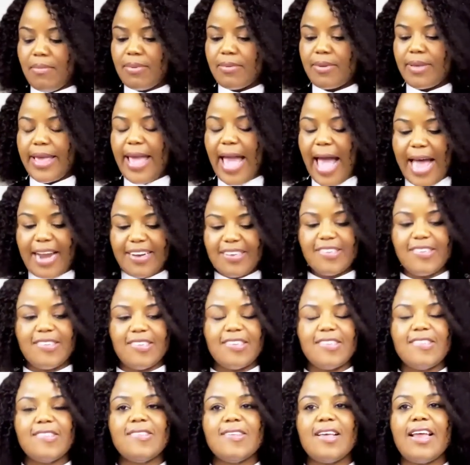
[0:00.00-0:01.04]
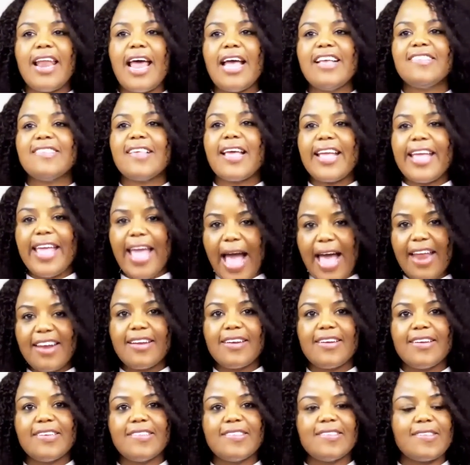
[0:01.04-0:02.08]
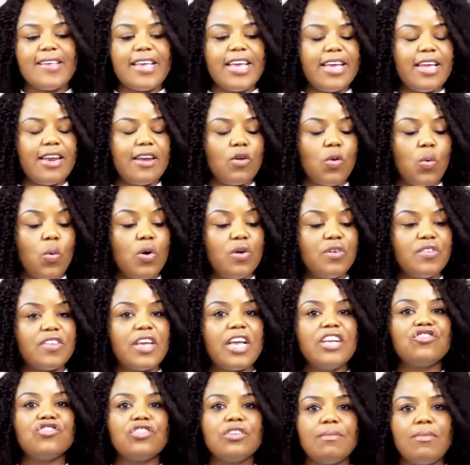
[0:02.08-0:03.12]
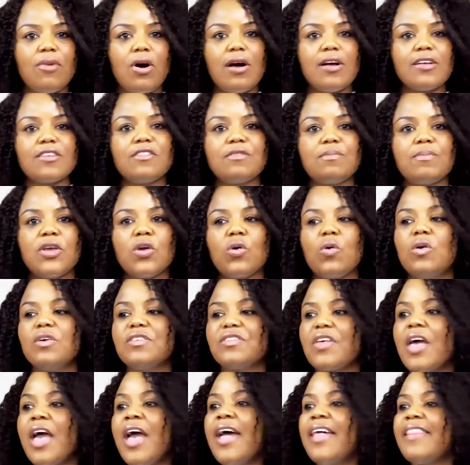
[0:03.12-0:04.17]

candidates, and I say candidates in quotation marks because